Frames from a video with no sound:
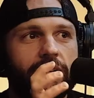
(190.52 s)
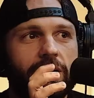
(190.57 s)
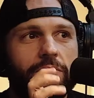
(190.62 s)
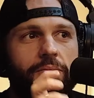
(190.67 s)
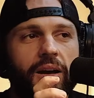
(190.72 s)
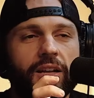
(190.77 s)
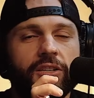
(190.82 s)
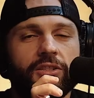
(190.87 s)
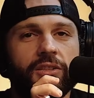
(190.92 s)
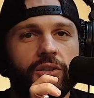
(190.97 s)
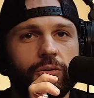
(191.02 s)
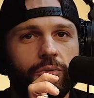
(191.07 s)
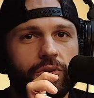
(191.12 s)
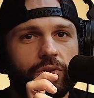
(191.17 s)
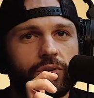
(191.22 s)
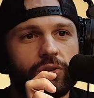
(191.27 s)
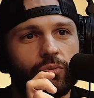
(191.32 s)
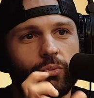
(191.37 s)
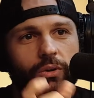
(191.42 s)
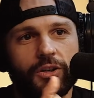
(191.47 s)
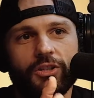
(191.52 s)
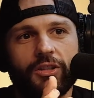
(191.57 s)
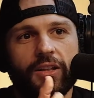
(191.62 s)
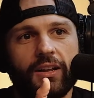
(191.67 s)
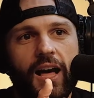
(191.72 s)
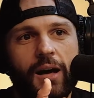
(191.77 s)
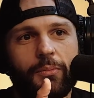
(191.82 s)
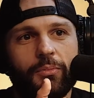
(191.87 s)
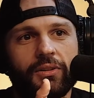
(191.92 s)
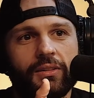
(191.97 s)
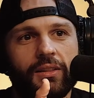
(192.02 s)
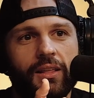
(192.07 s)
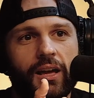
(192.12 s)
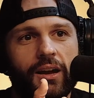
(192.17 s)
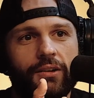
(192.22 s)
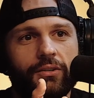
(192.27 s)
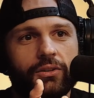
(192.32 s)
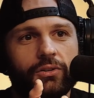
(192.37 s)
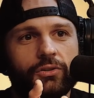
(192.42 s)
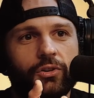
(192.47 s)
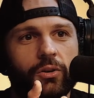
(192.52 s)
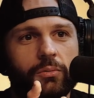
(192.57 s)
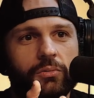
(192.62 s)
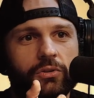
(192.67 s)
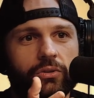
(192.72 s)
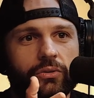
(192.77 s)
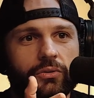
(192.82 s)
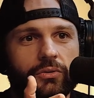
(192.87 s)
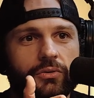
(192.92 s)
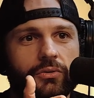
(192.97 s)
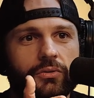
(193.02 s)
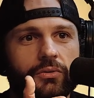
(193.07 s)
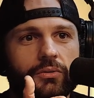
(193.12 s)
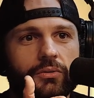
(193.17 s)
I imagine there was a switch that happened there in terms of,